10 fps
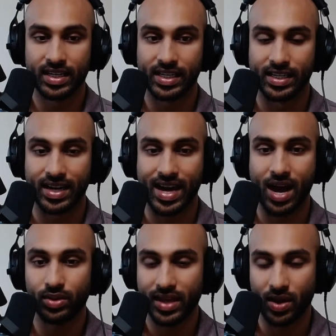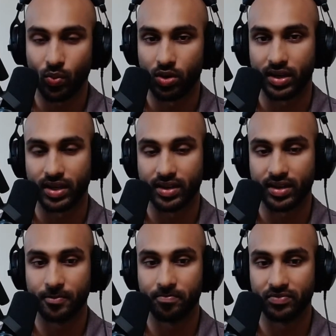How would that
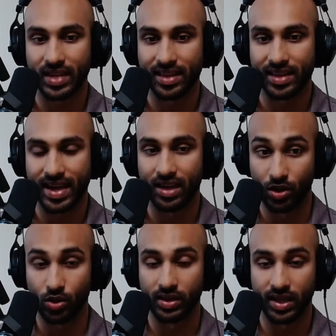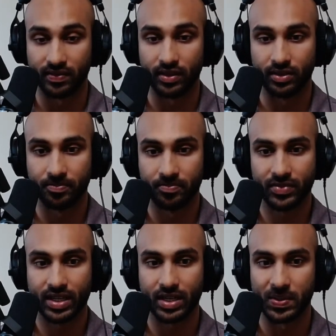work at that local level?
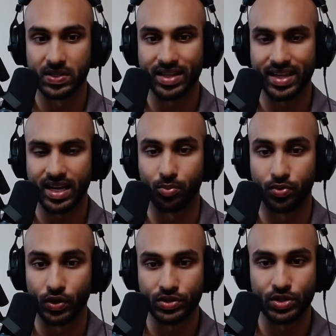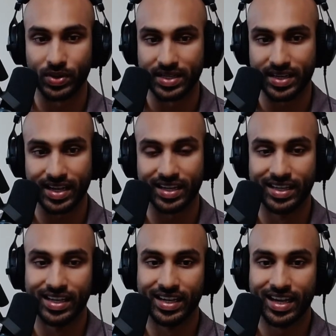I mean, do they approach you and
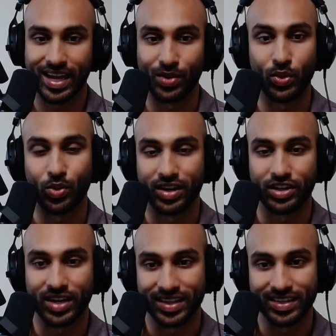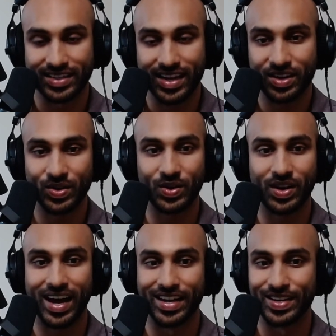say, hey, we want to try this out?
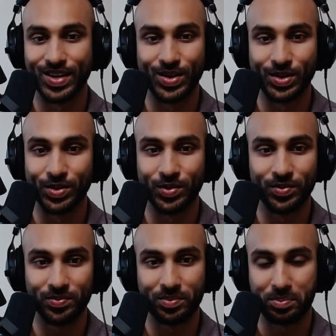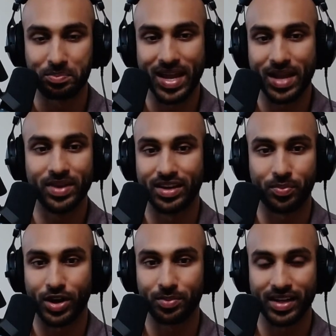I know maybe an
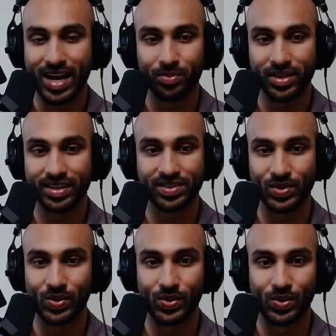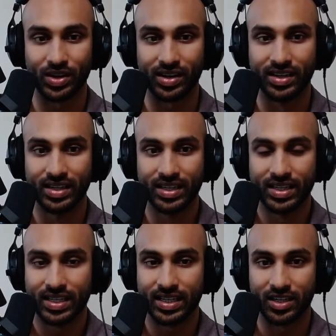apartment complex or
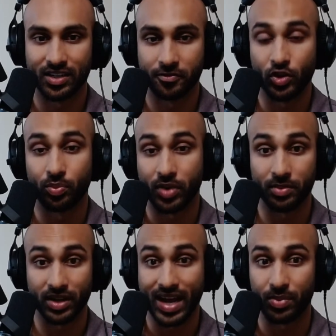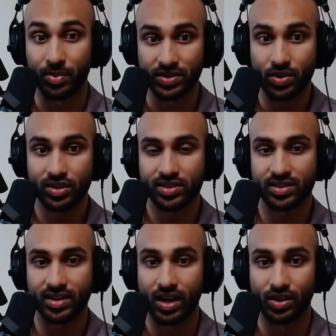a few apartment complex
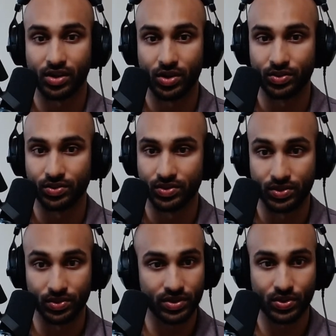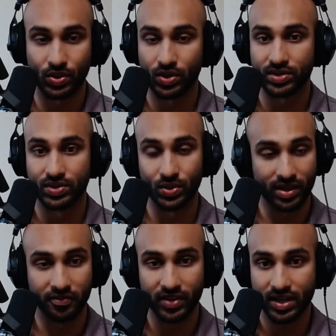owners. I'll go do the tours, do all
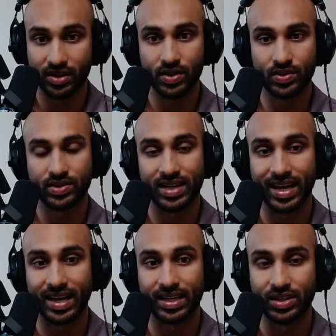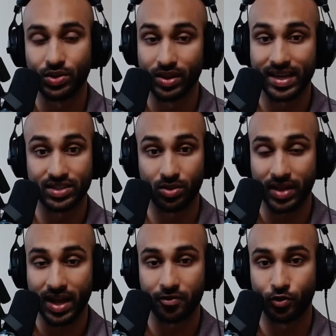the videos, and utilize your
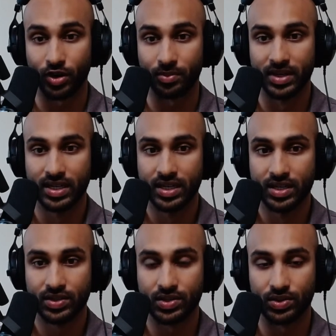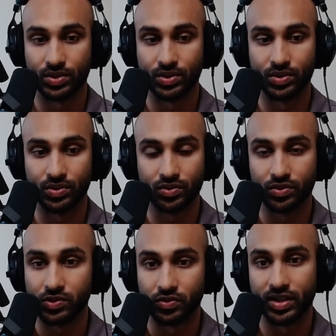platform to
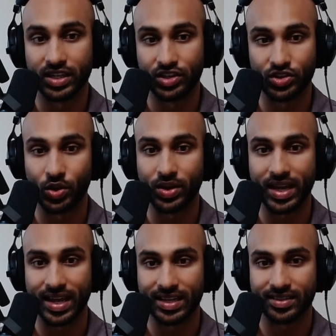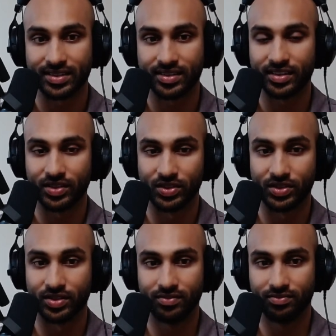really showcase
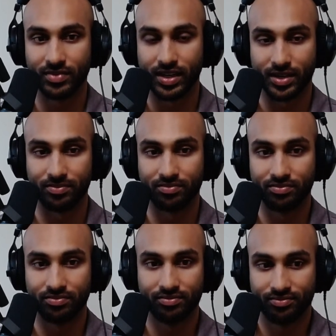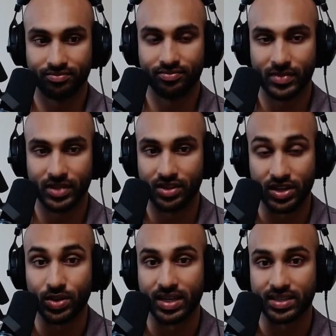the
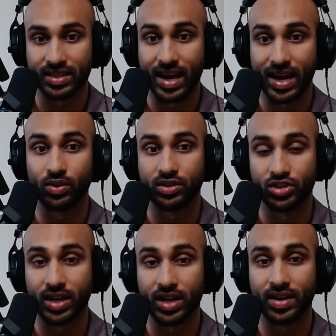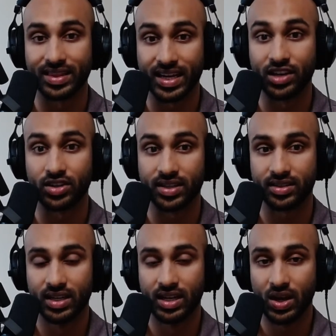units, and I will generate the
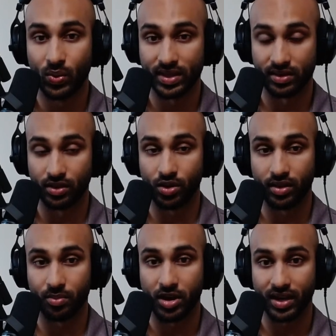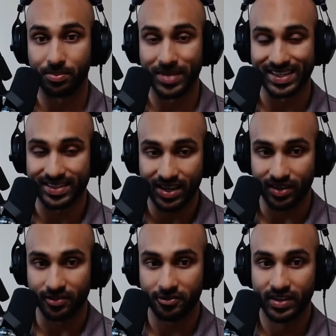interest within the local market
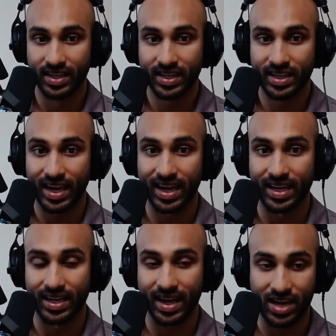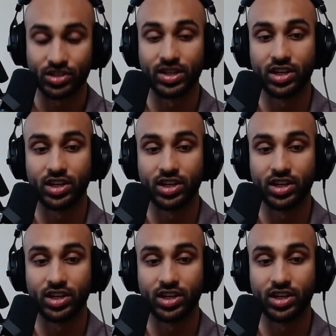myself and actually